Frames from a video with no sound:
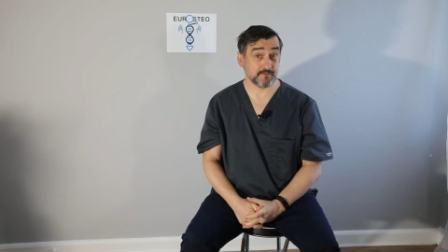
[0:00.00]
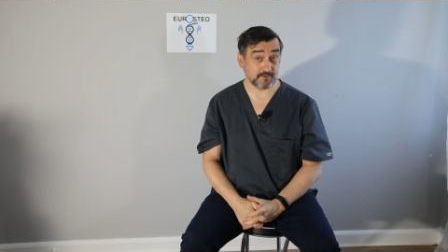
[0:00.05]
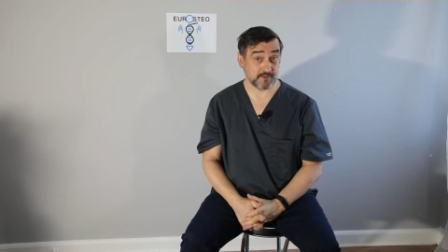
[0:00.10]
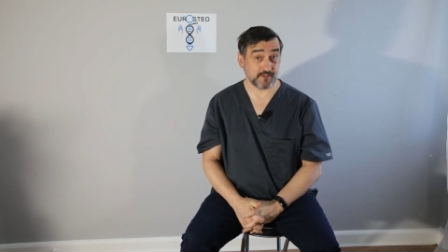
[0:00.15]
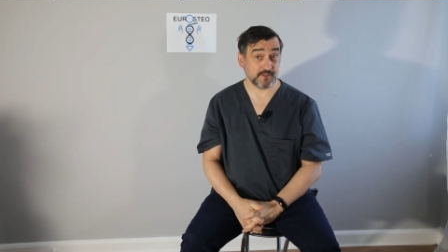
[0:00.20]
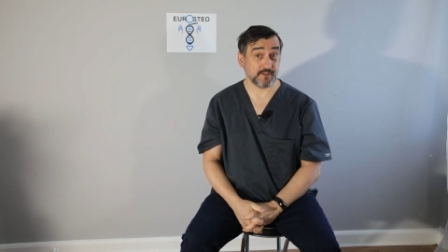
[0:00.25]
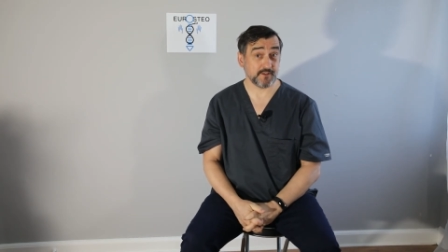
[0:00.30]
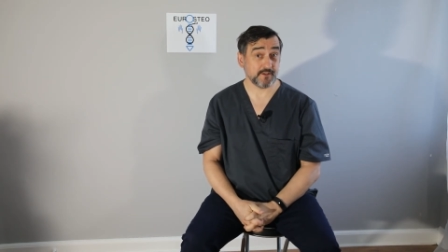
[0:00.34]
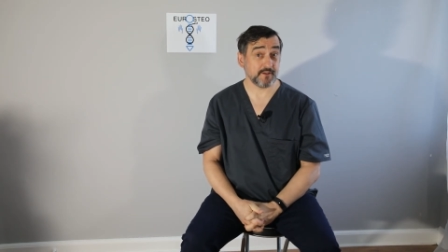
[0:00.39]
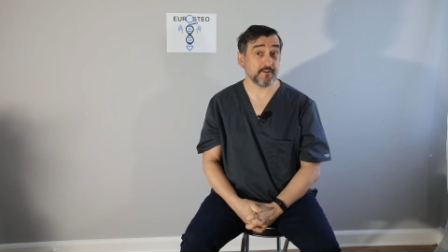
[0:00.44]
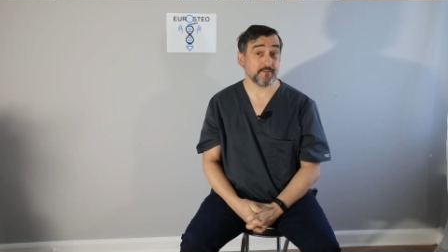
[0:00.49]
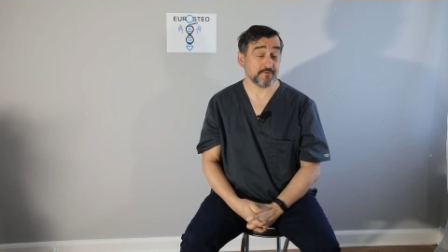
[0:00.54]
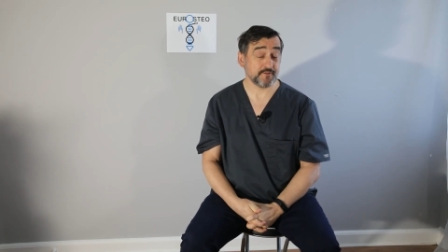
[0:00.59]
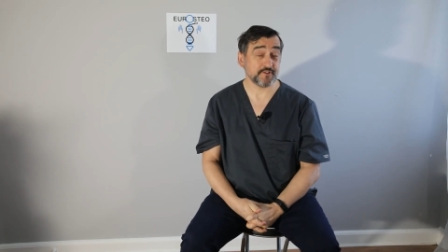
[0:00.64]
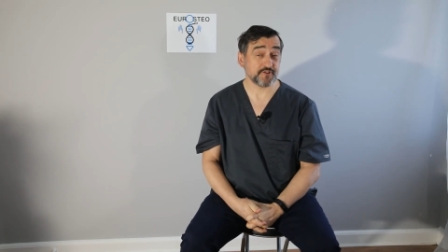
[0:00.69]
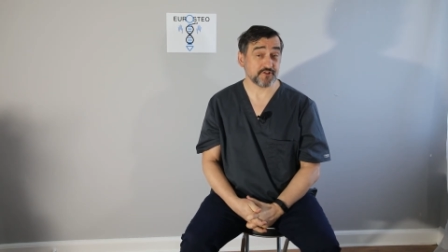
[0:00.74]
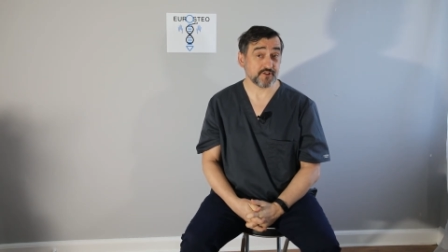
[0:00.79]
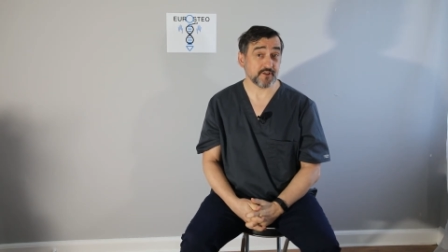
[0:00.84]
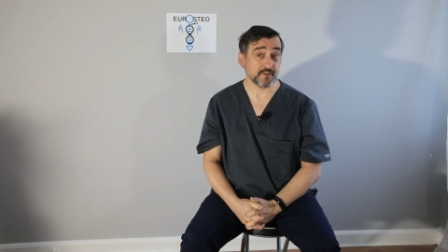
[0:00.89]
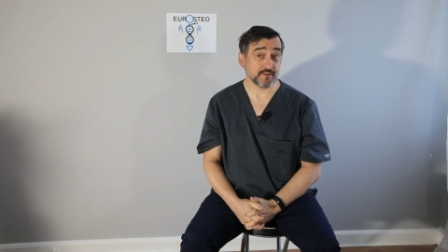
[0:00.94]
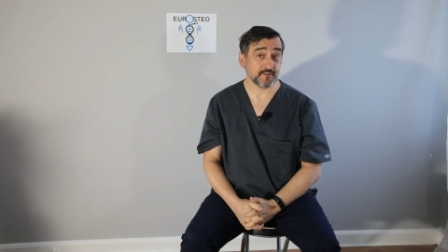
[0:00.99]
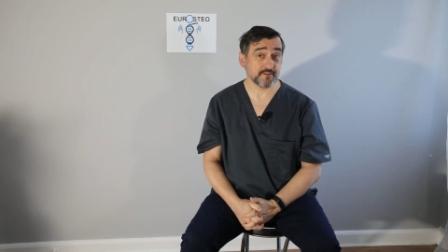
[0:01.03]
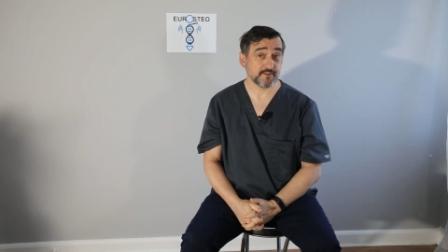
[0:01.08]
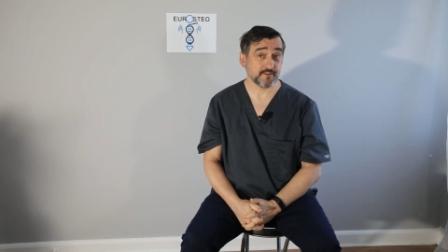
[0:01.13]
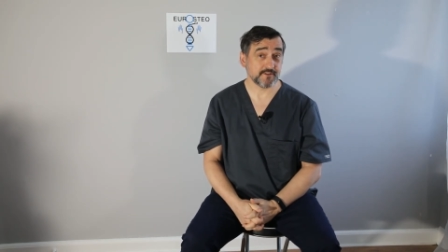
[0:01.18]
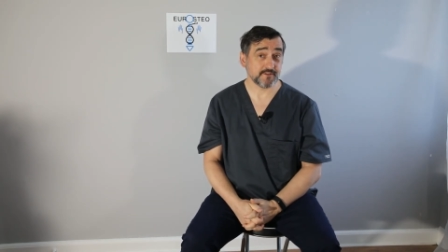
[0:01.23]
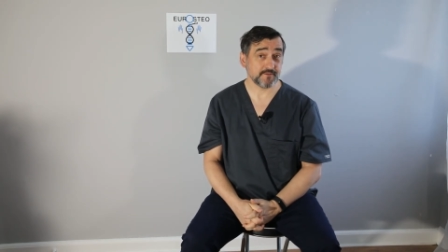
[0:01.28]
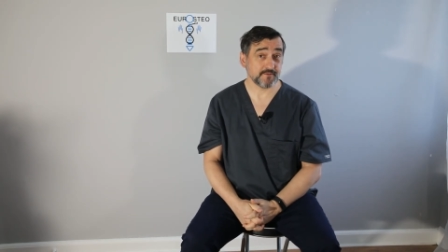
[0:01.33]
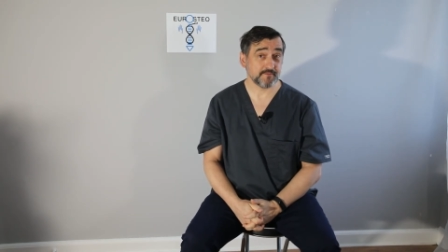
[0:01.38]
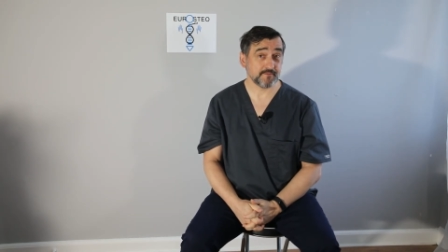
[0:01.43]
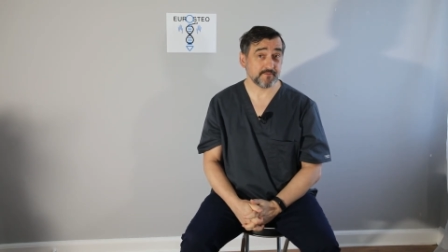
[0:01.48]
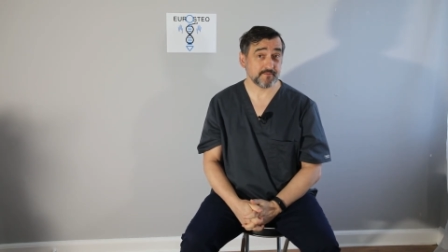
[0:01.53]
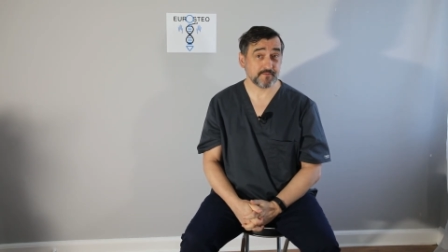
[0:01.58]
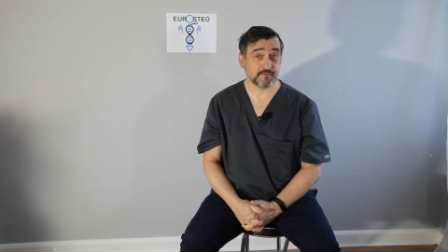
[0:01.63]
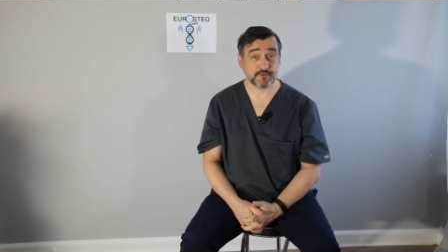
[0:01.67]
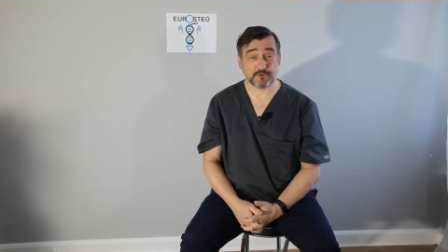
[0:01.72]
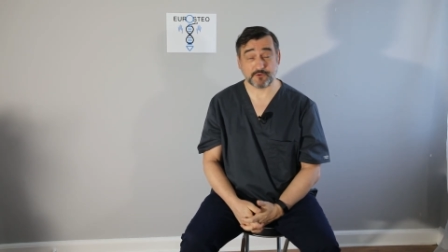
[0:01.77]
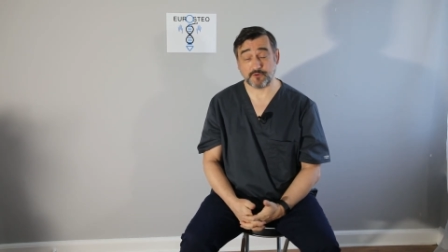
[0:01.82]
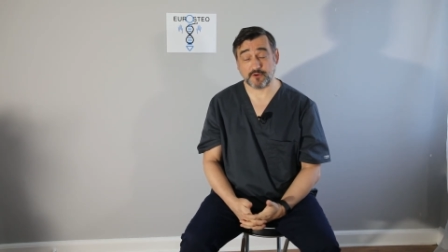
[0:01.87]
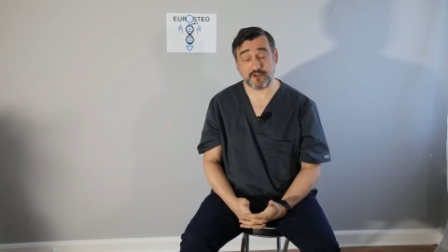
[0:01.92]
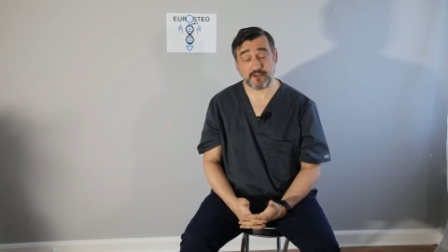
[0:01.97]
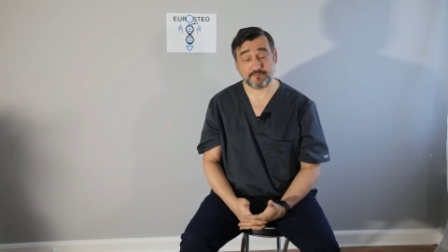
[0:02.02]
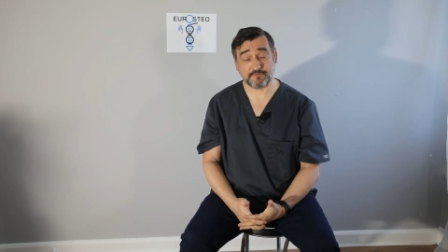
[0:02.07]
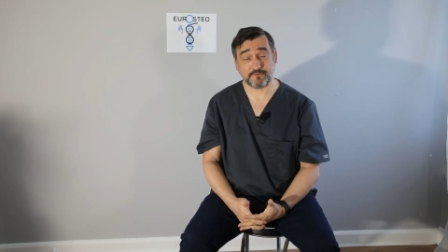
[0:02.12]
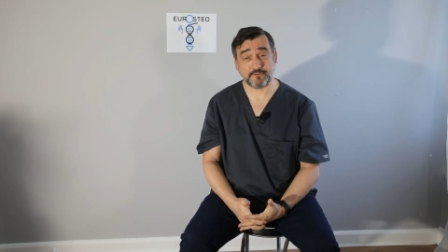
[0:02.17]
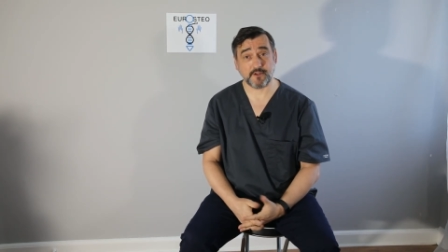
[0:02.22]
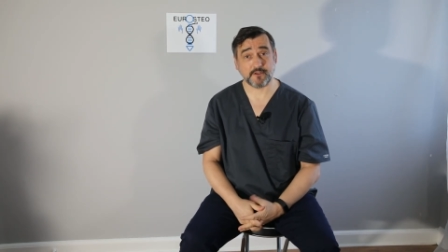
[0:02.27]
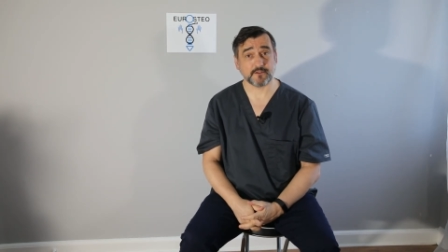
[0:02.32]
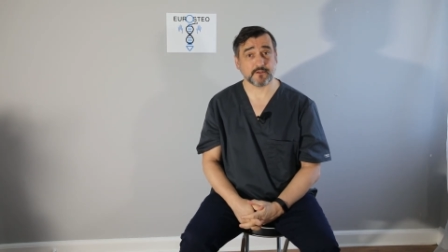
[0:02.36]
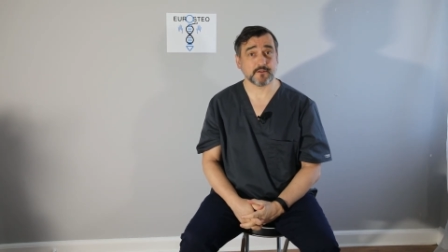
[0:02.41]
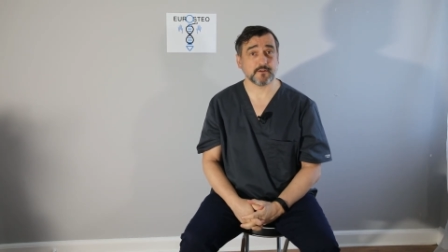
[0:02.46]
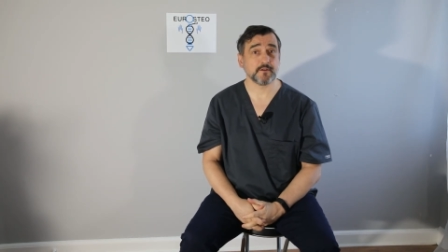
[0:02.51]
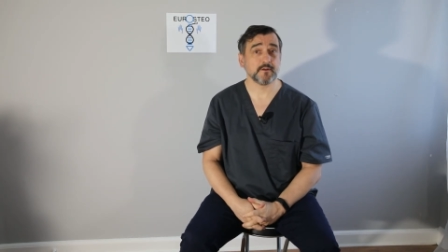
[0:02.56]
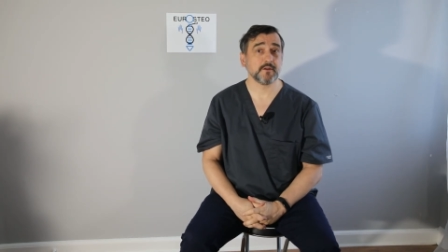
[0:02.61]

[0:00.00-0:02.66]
really efficient. So have fun.